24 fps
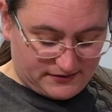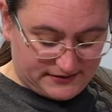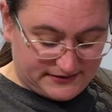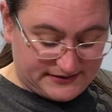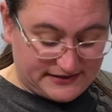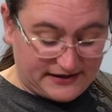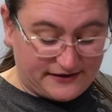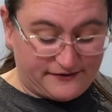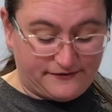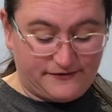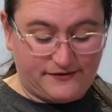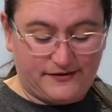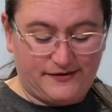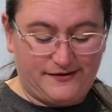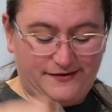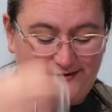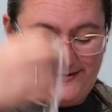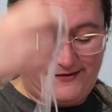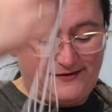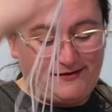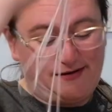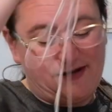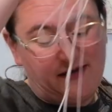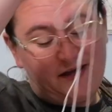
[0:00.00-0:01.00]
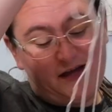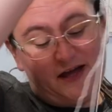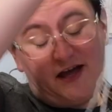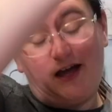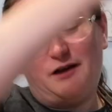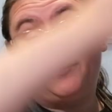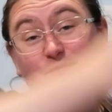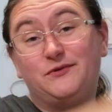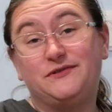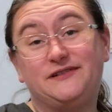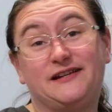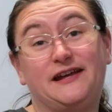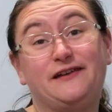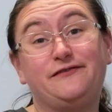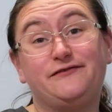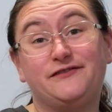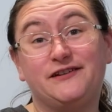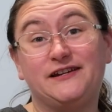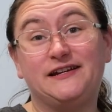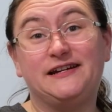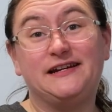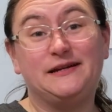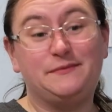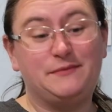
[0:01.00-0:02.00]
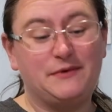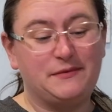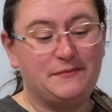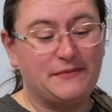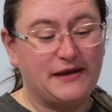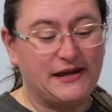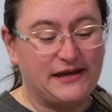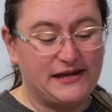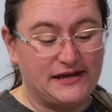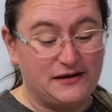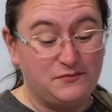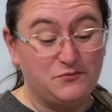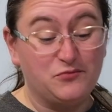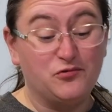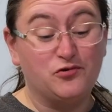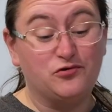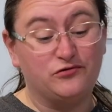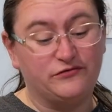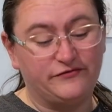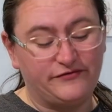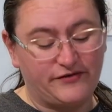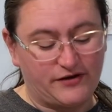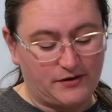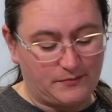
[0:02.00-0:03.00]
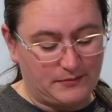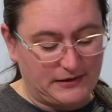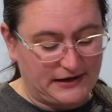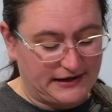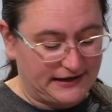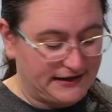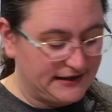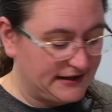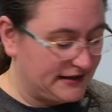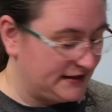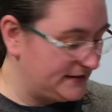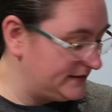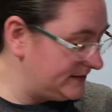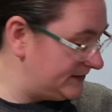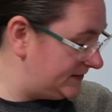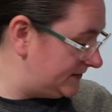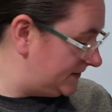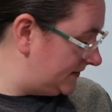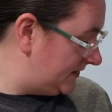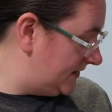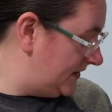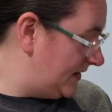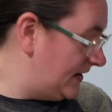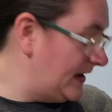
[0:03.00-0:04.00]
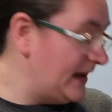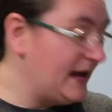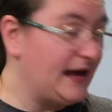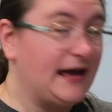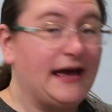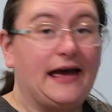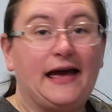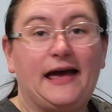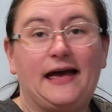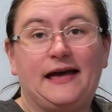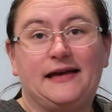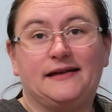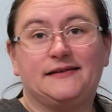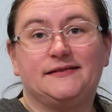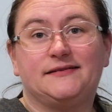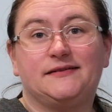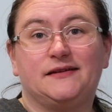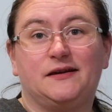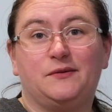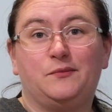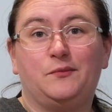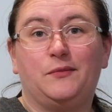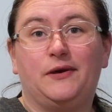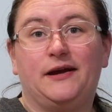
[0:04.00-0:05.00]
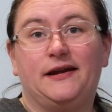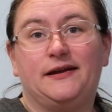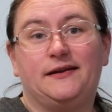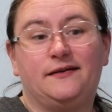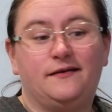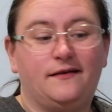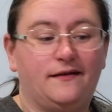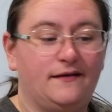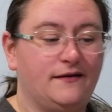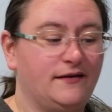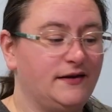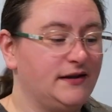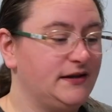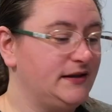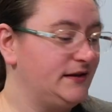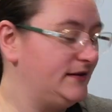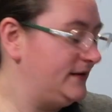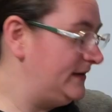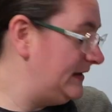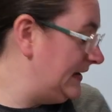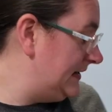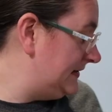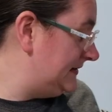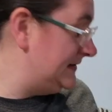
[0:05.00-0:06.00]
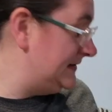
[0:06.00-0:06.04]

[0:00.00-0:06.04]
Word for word: def I will definitely be making more of her blankets as and when I get